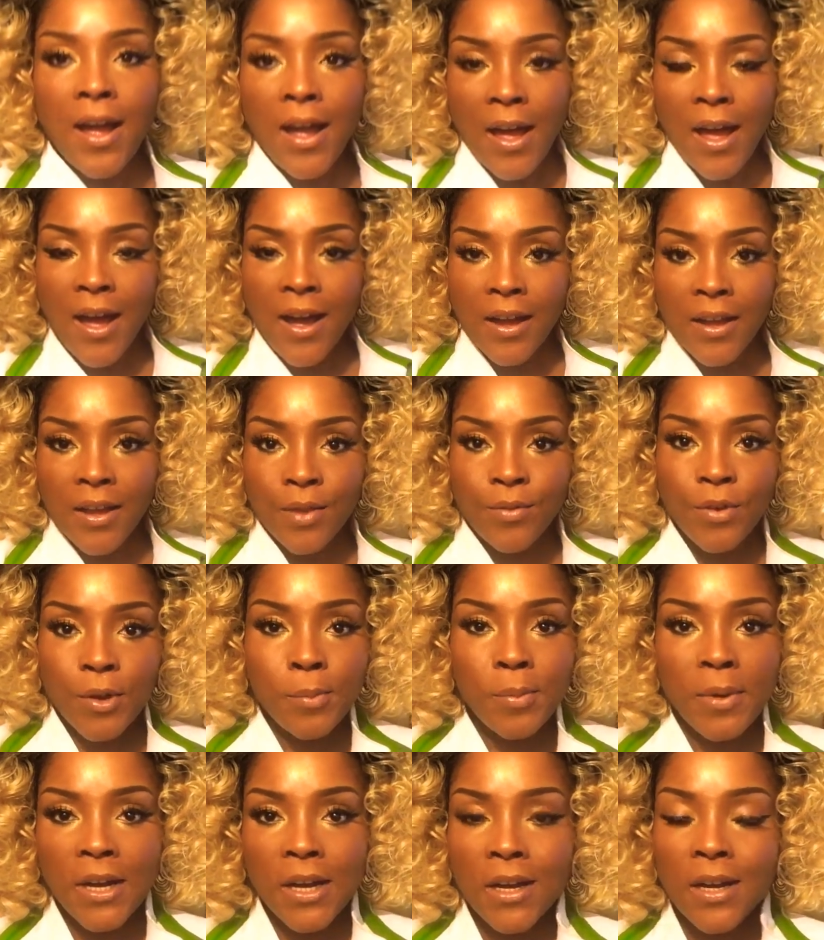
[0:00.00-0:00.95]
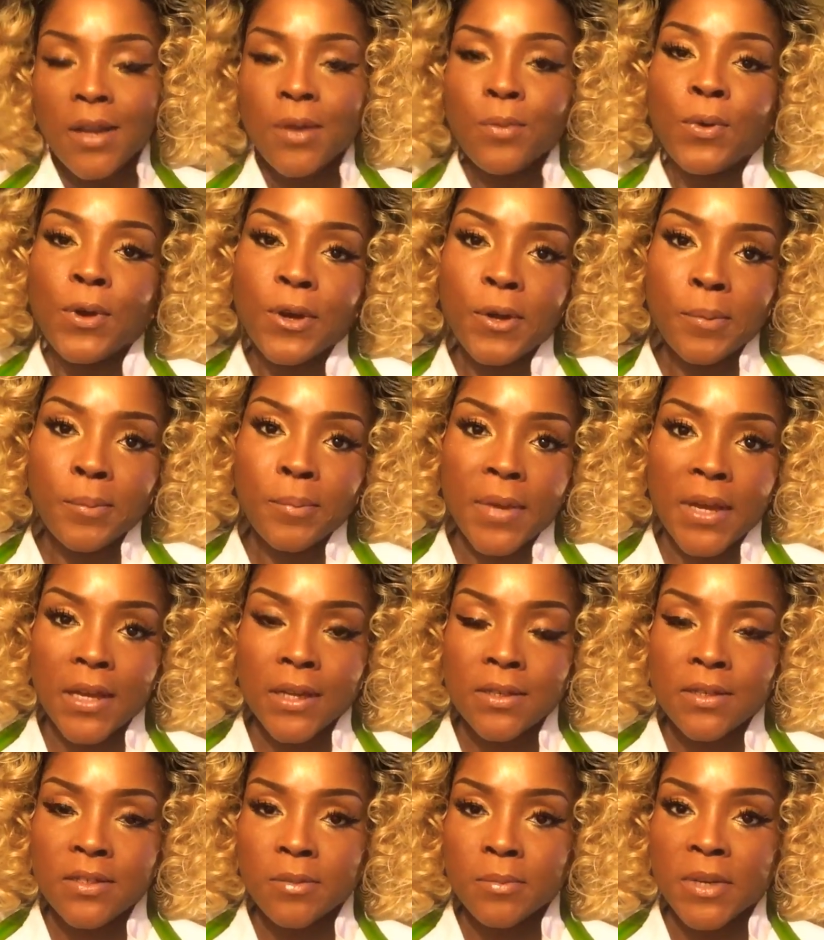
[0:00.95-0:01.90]
Hi everybody, welcome
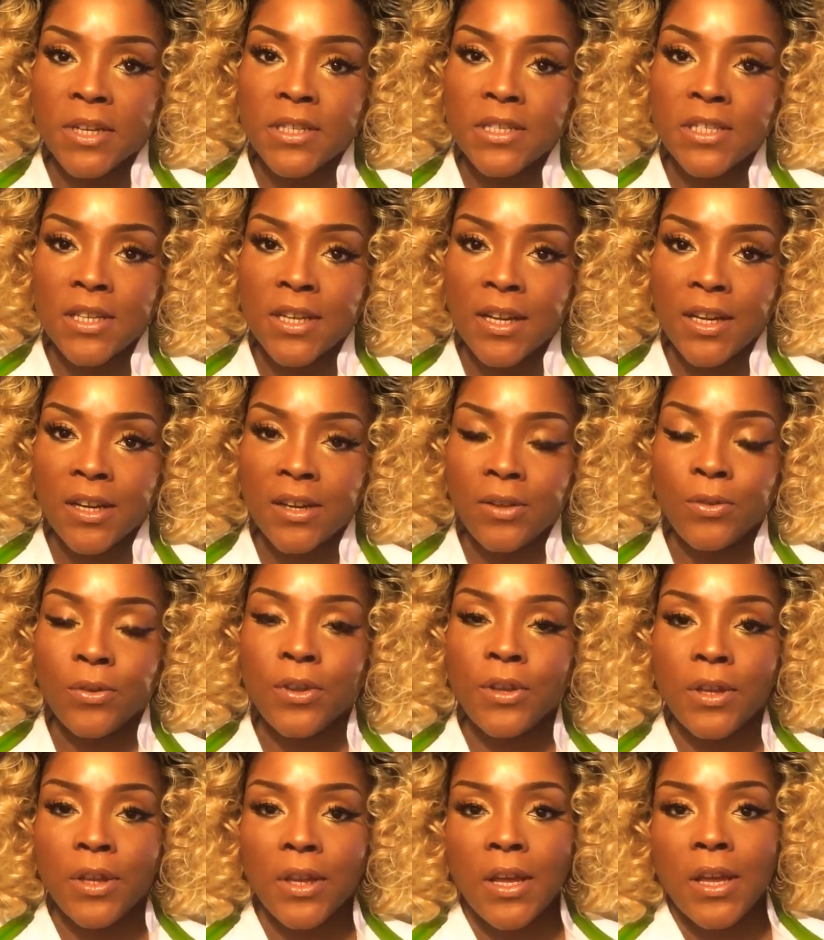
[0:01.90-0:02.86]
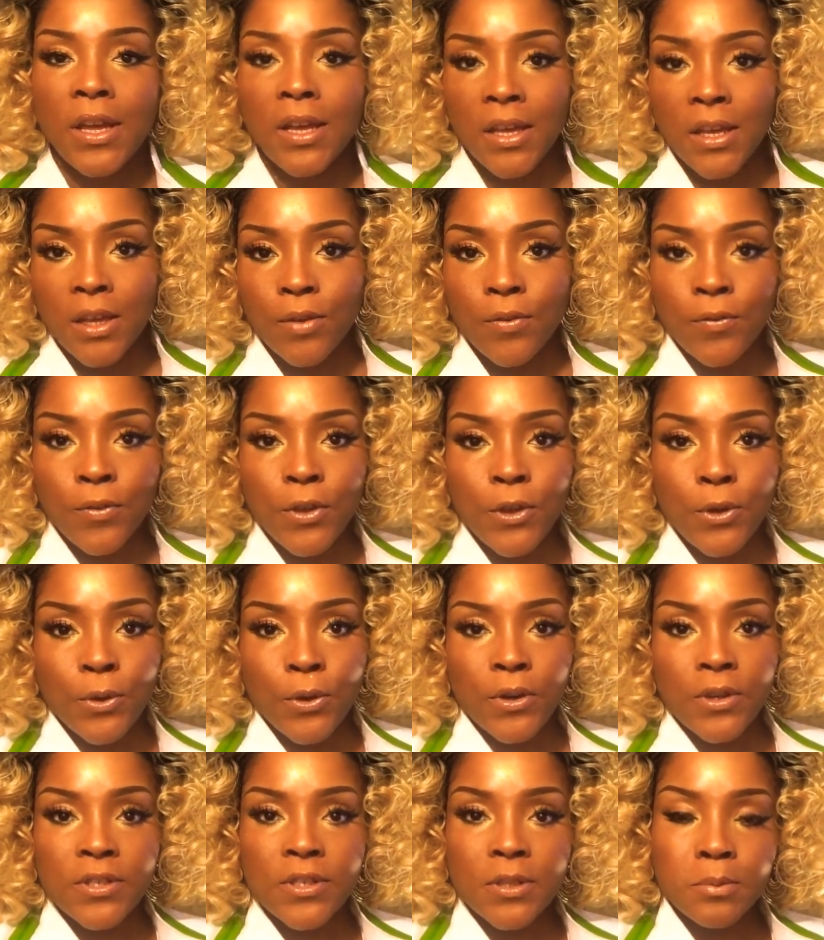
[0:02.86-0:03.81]
back to my channel if you're
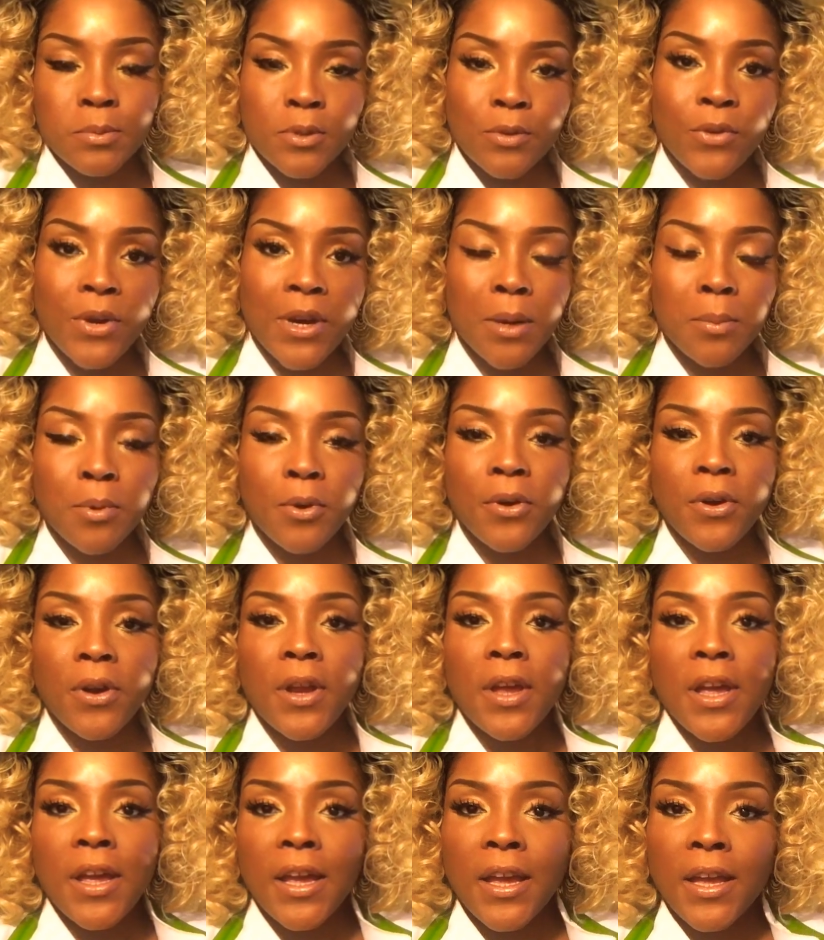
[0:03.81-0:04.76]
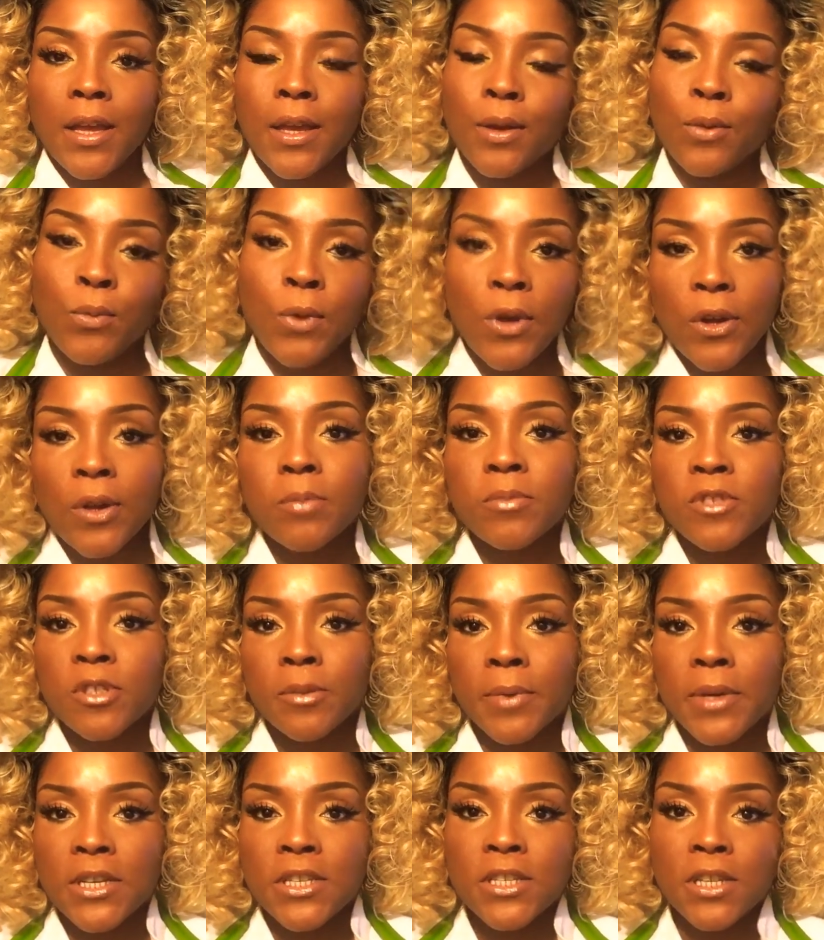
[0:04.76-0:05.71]
a subscriber, and welcome to
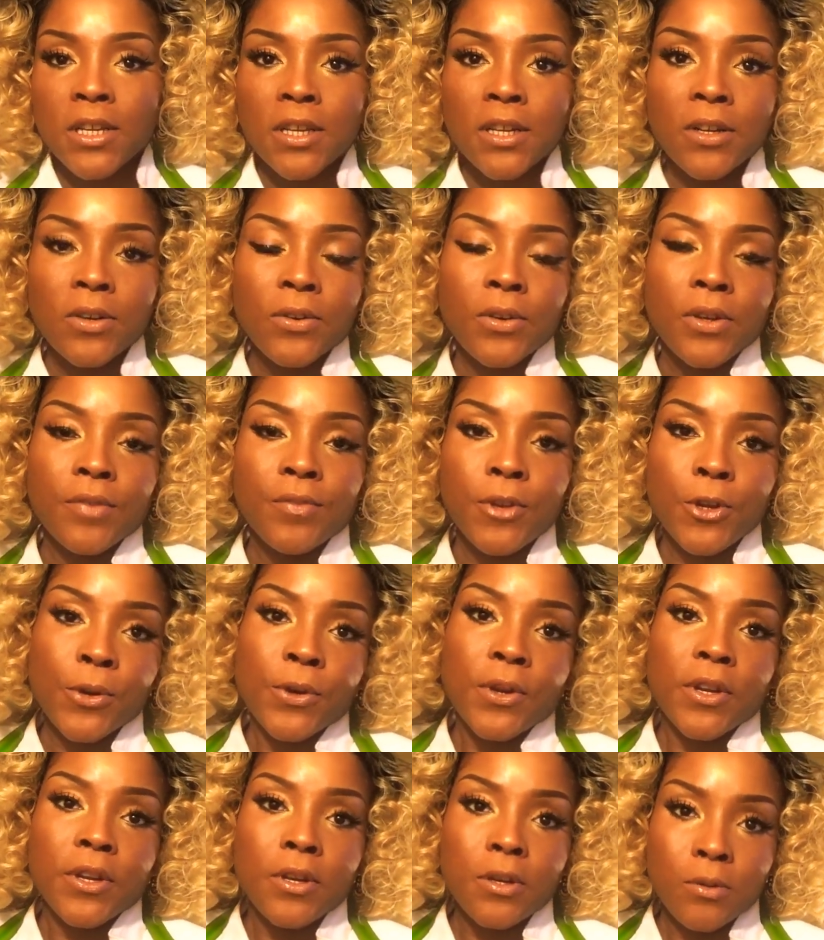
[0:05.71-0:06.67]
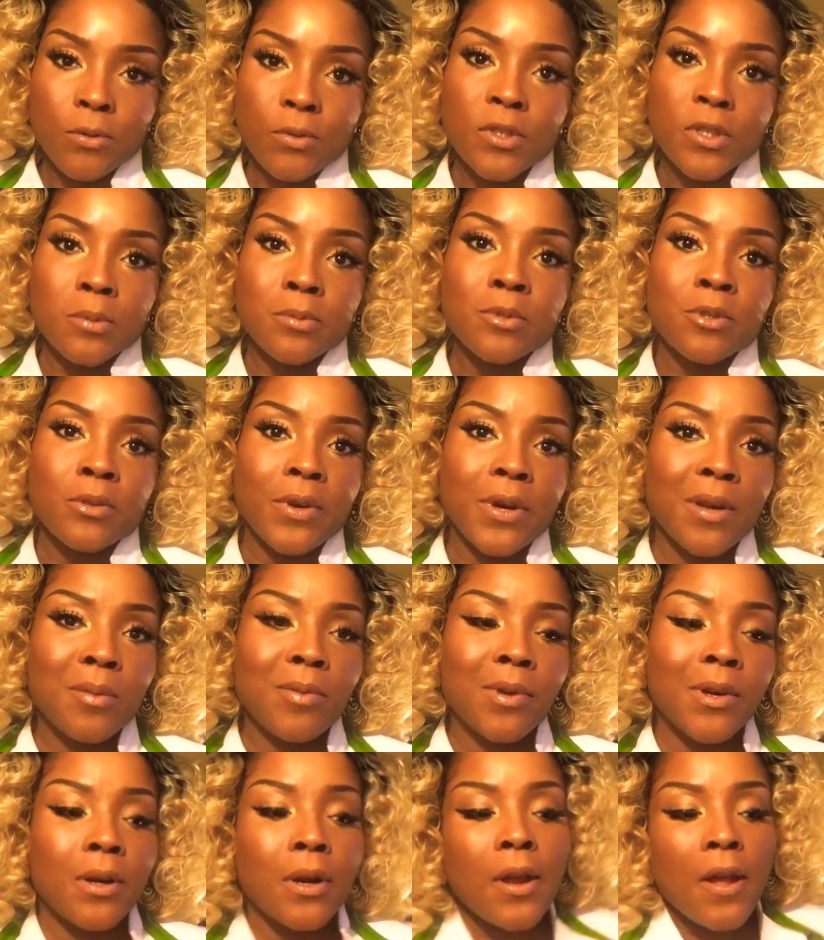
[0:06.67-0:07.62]
my channel if you're a new
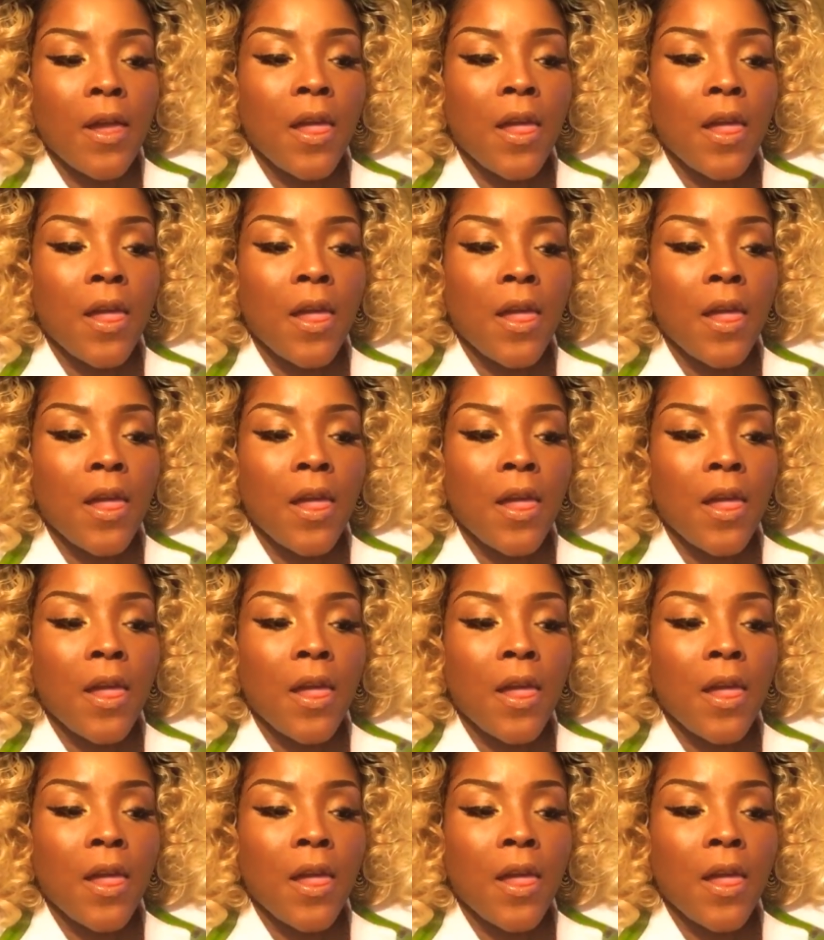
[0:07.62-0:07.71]
subscriber.